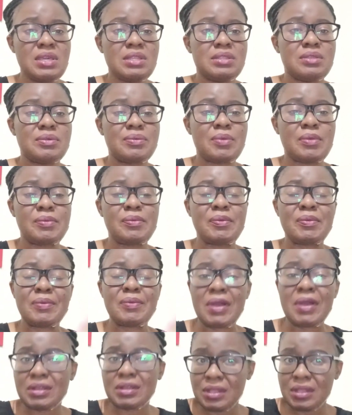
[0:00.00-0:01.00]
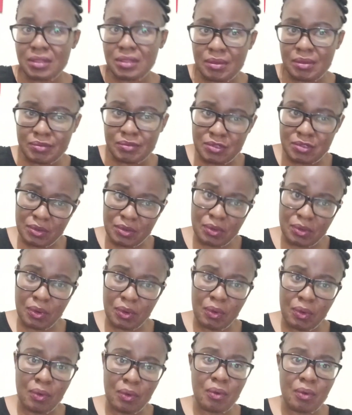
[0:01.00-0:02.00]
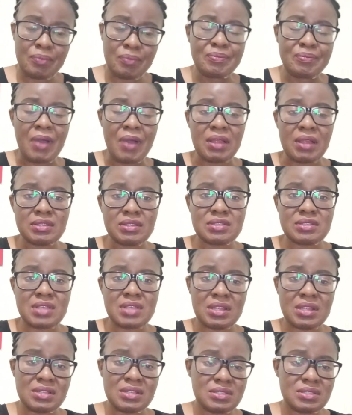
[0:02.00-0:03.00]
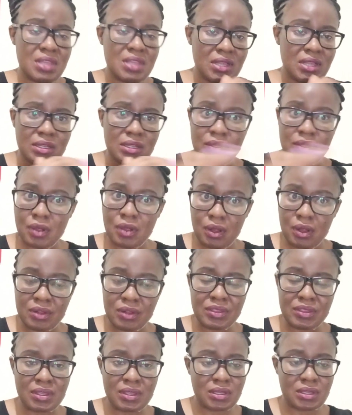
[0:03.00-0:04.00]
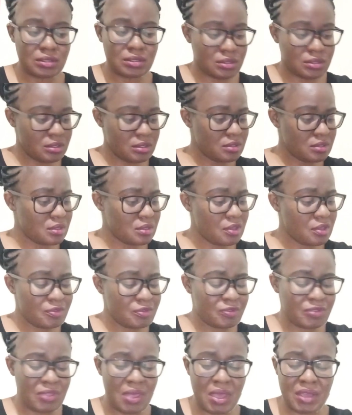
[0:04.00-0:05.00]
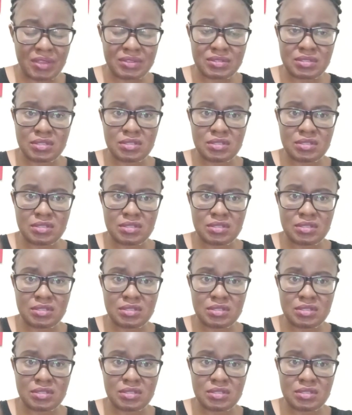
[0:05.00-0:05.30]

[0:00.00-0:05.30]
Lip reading: the way we wanted them to go, but understand in all things, just give thanks.